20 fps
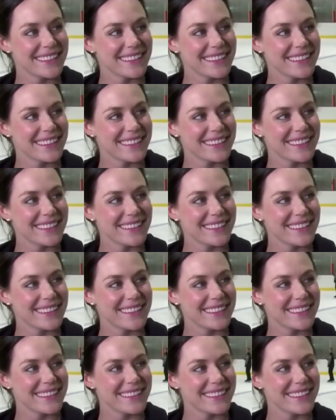
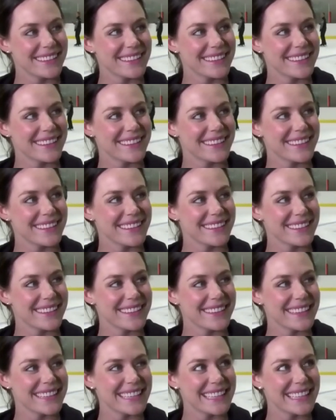
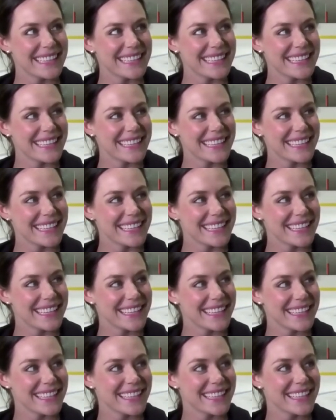
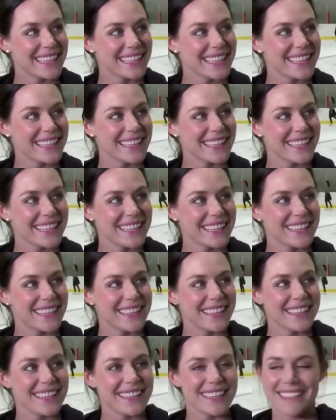
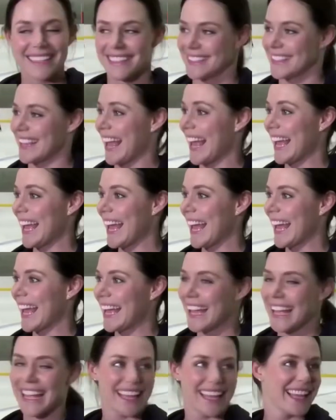
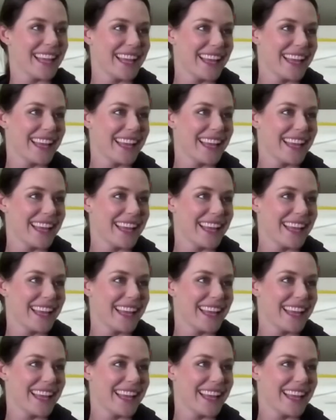This person isn't speaking.